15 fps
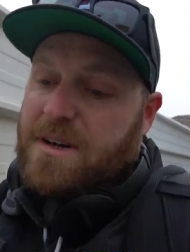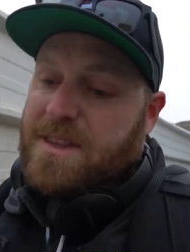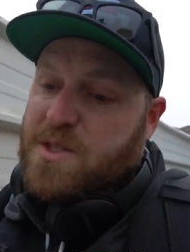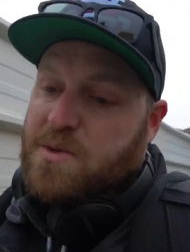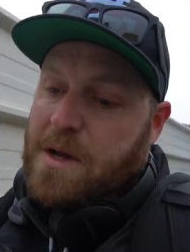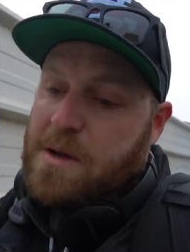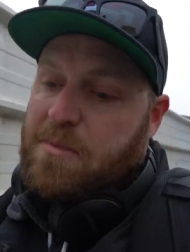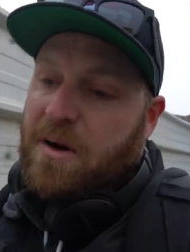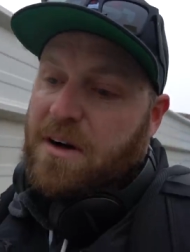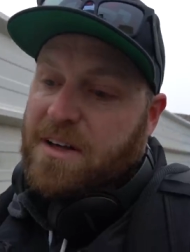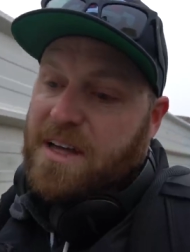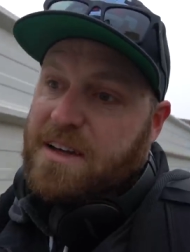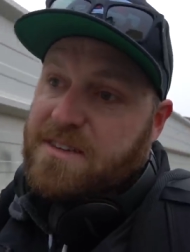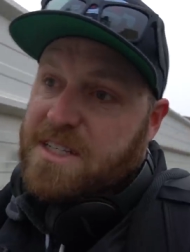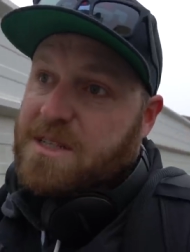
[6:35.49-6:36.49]
That's why Paul
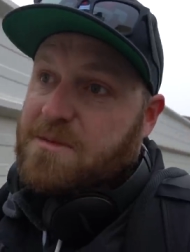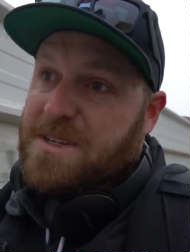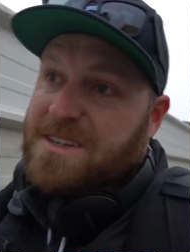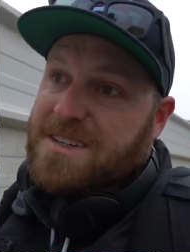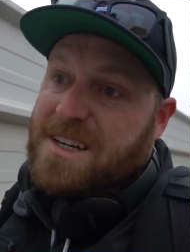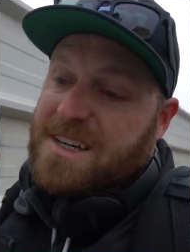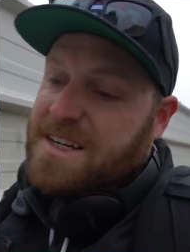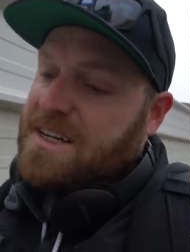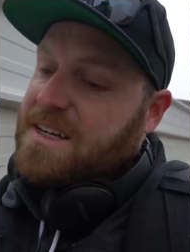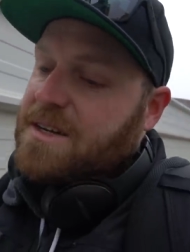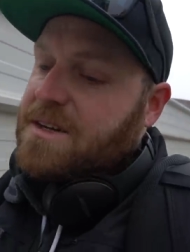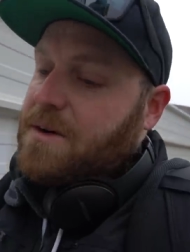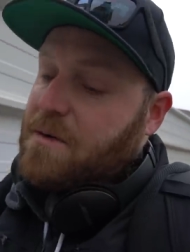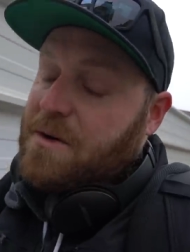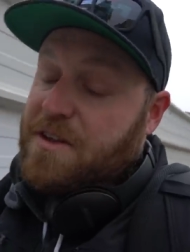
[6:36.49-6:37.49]
gave it to me.
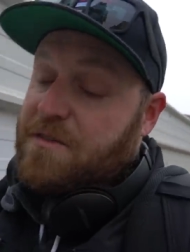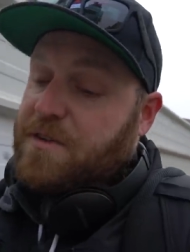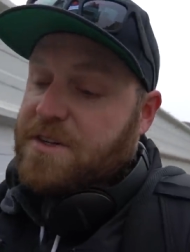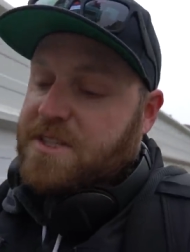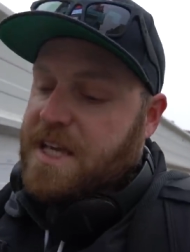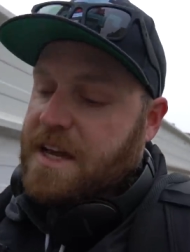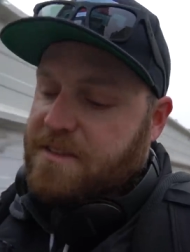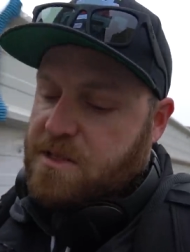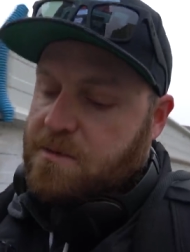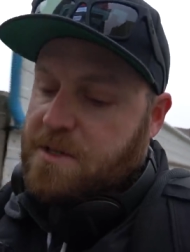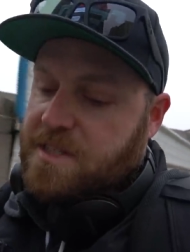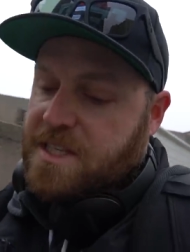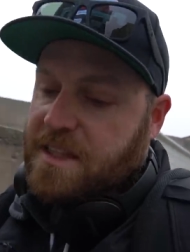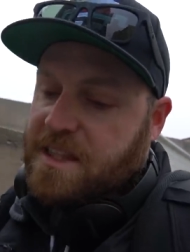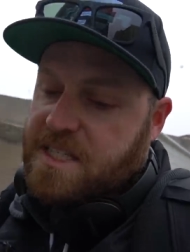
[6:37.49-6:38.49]
When he first gave it to me,
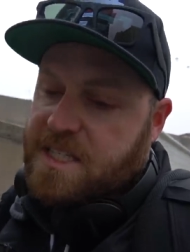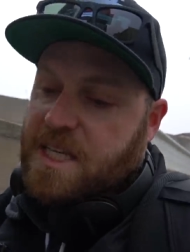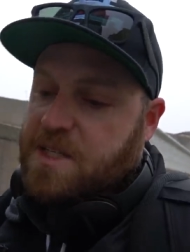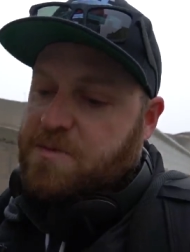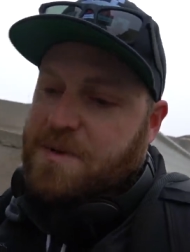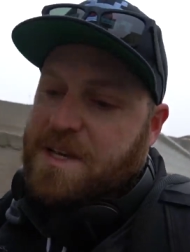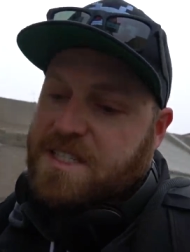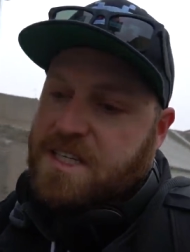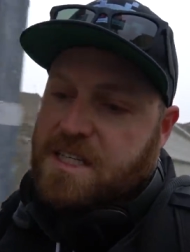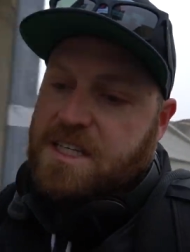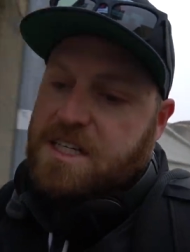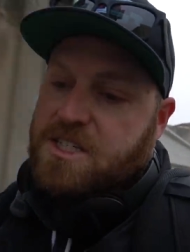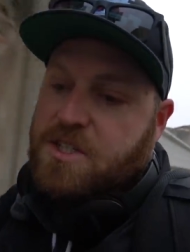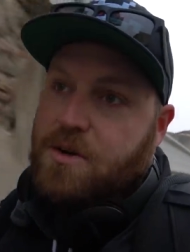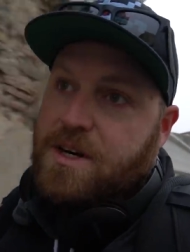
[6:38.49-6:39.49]
he's like, this thing's
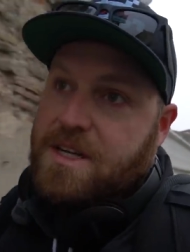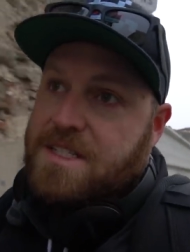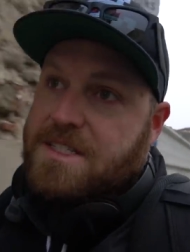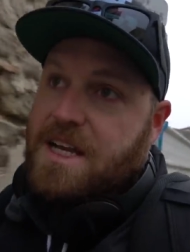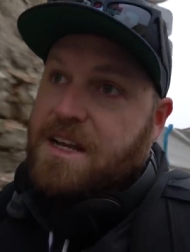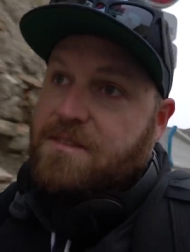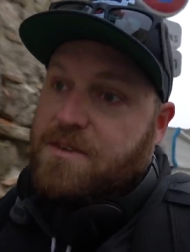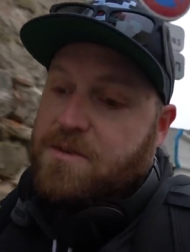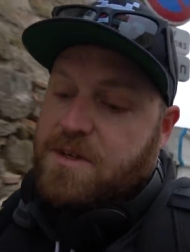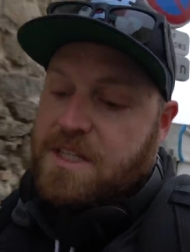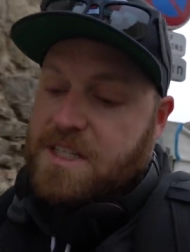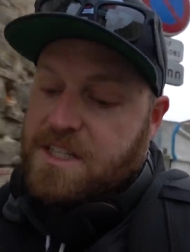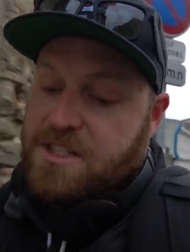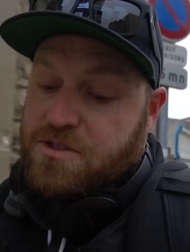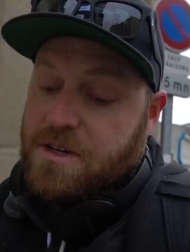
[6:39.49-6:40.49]
basically a toy. It's not even
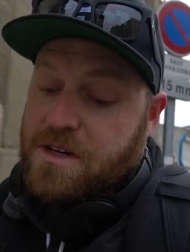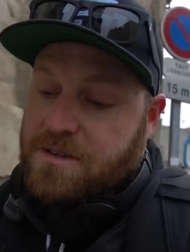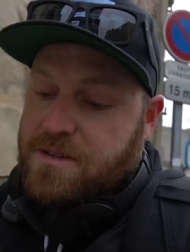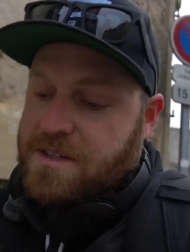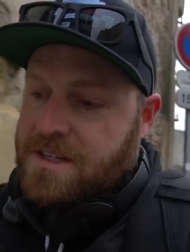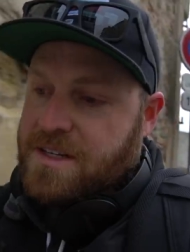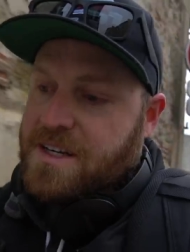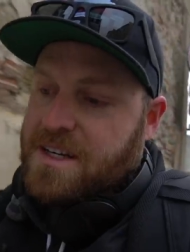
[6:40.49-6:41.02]
really a drone.